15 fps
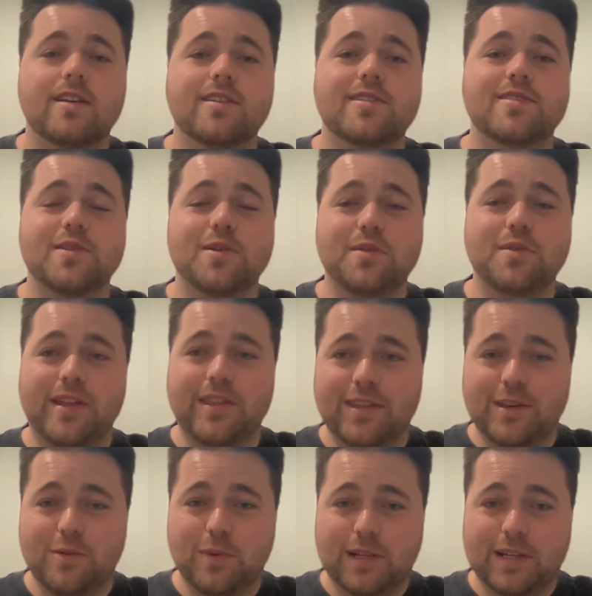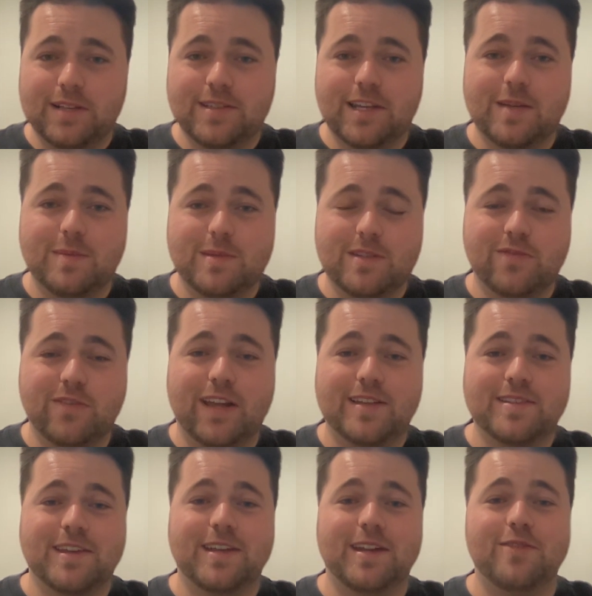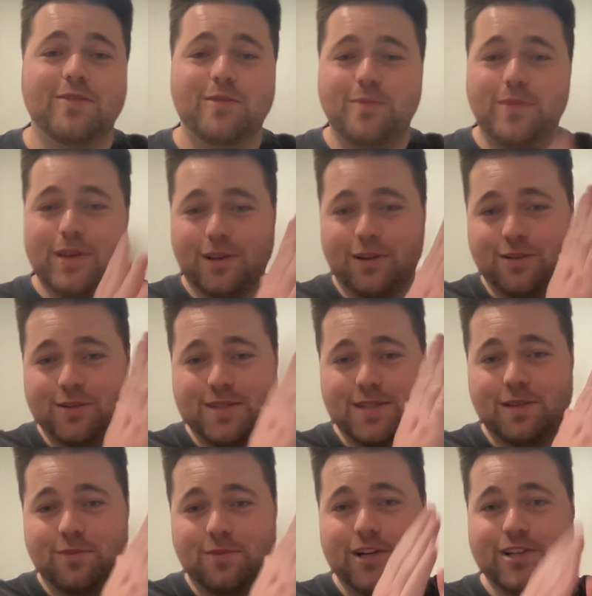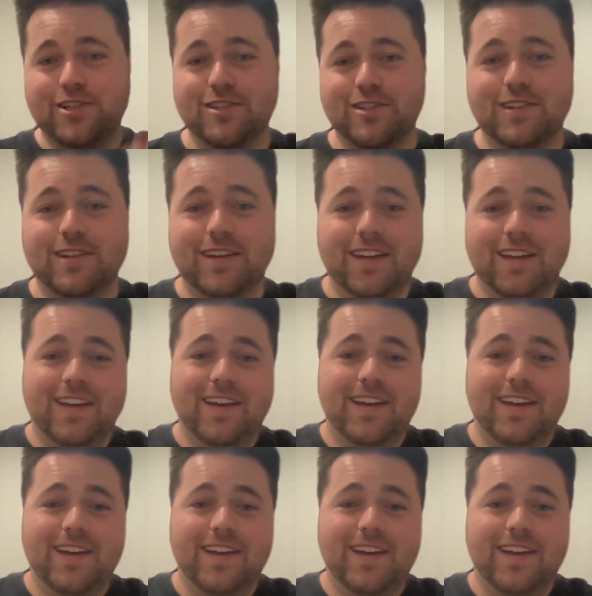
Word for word: so that the winning team's fans can have a big old celebration